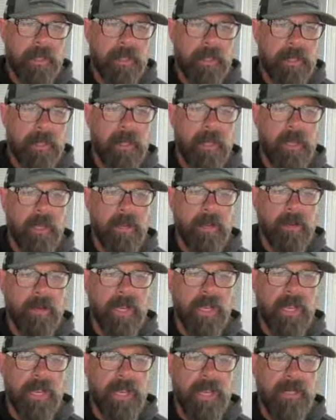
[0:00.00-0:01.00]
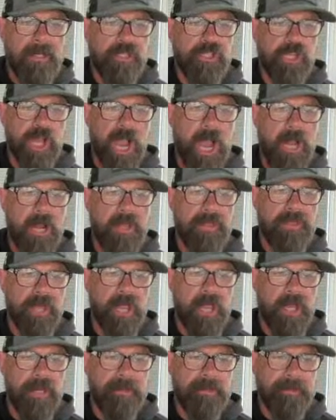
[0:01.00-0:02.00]
all right,
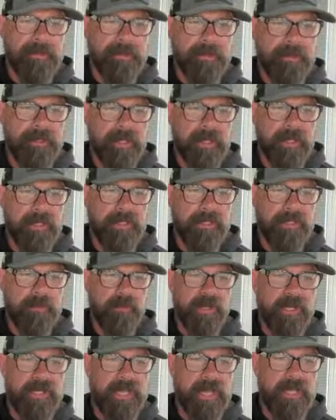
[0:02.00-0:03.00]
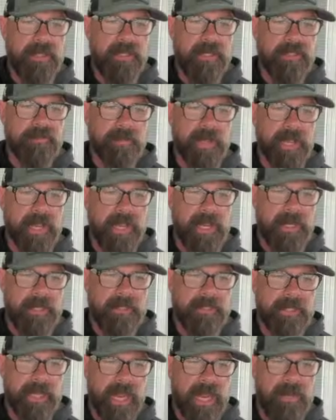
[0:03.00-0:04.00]
Jonathan. This weekend is my
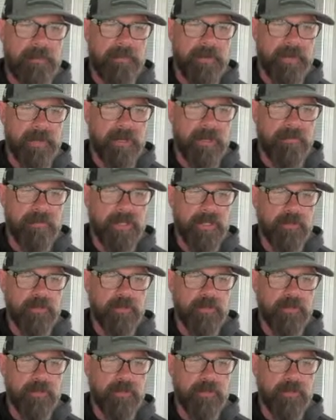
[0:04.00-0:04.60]
taper